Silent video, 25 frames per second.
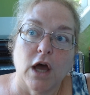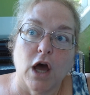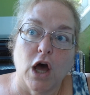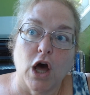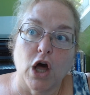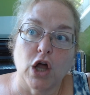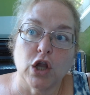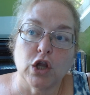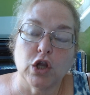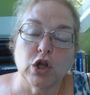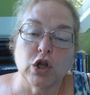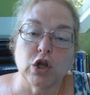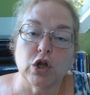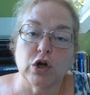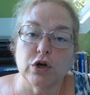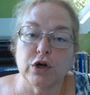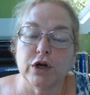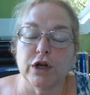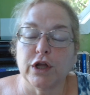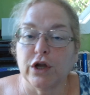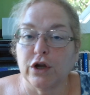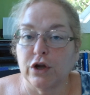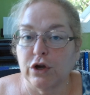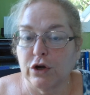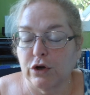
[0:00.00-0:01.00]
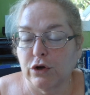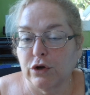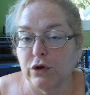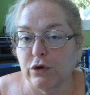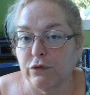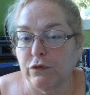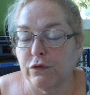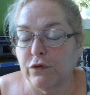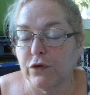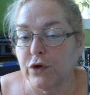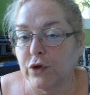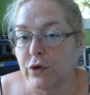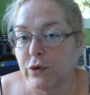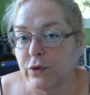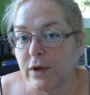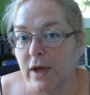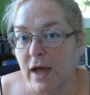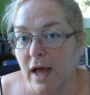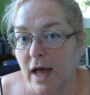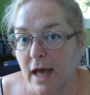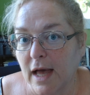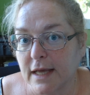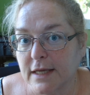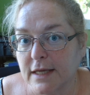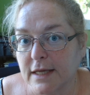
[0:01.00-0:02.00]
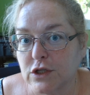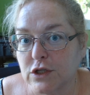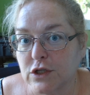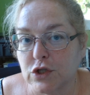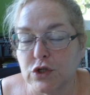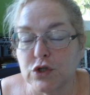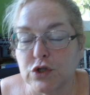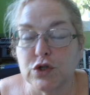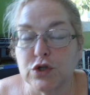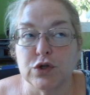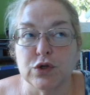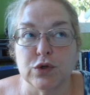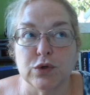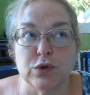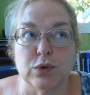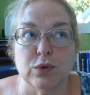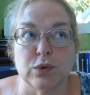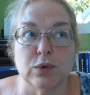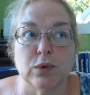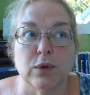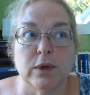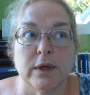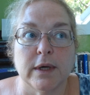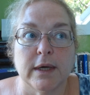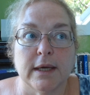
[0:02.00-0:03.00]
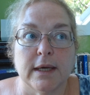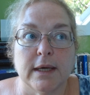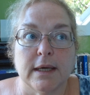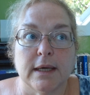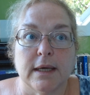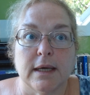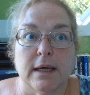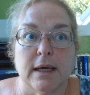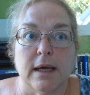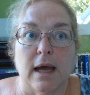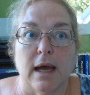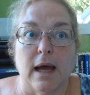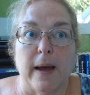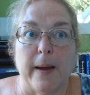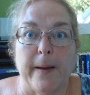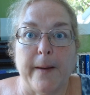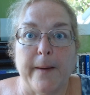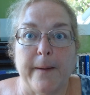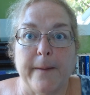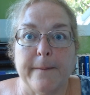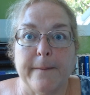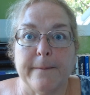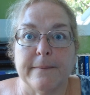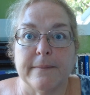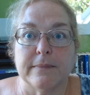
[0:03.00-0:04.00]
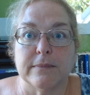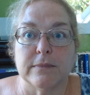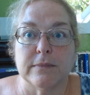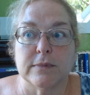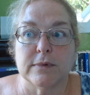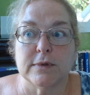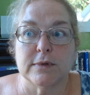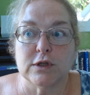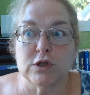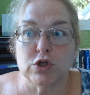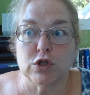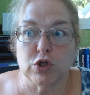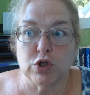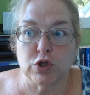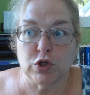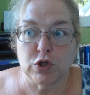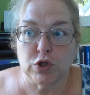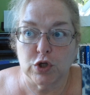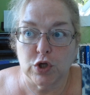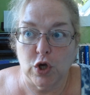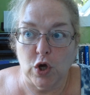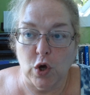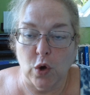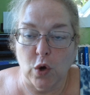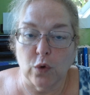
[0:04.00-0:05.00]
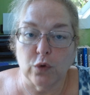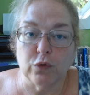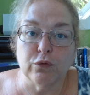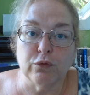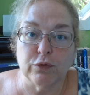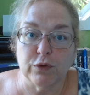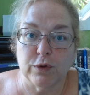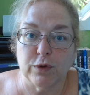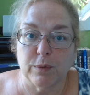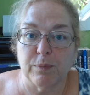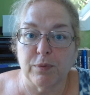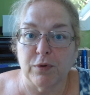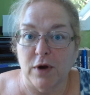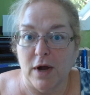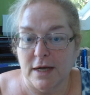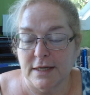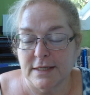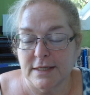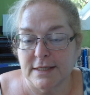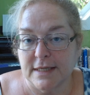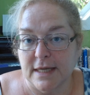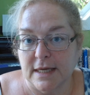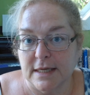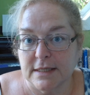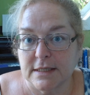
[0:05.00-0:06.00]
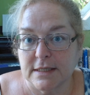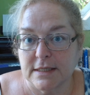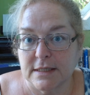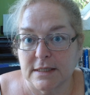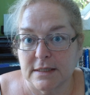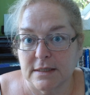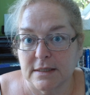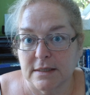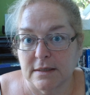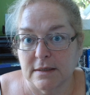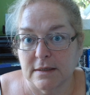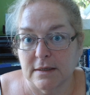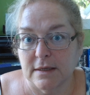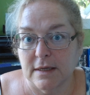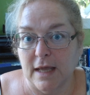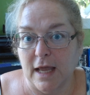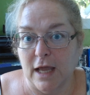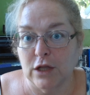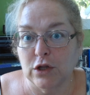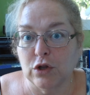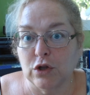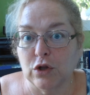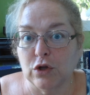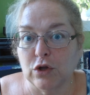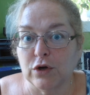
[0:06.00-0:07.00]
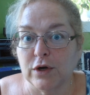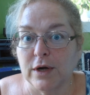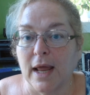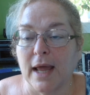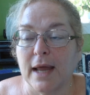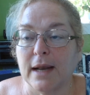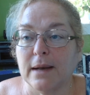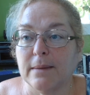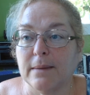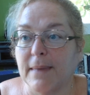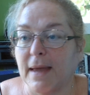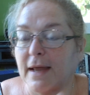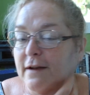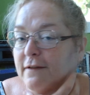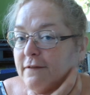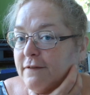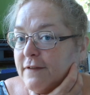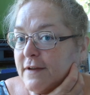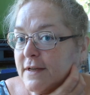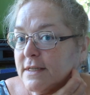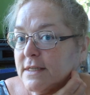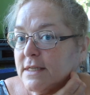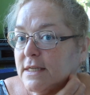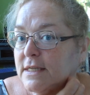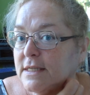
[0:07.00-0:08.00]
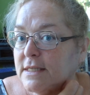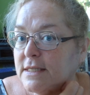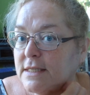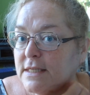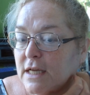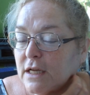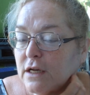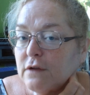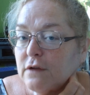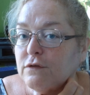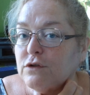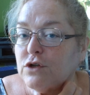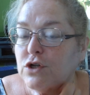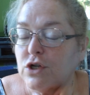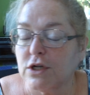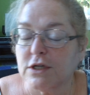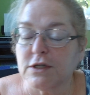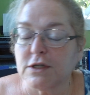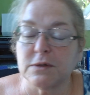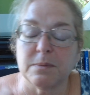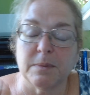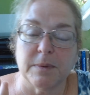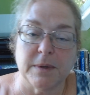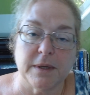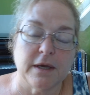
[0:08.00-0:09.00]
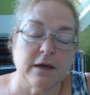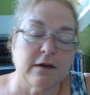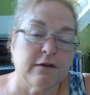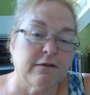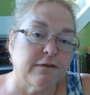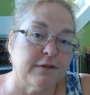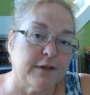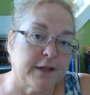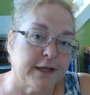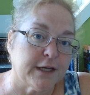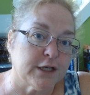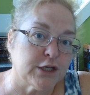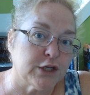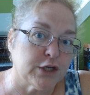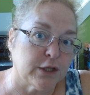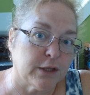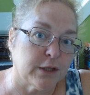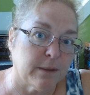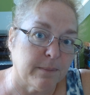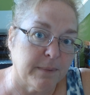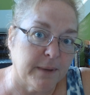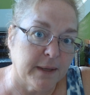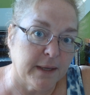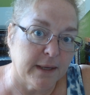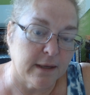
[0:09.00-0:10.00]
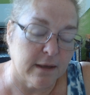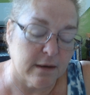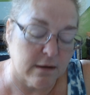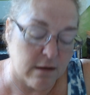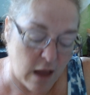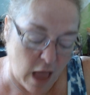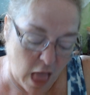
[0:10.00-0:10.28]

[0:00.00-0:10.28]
a learning curve for you guys to um, go through the process and learn how to manifest instead of just being a flash in the pan.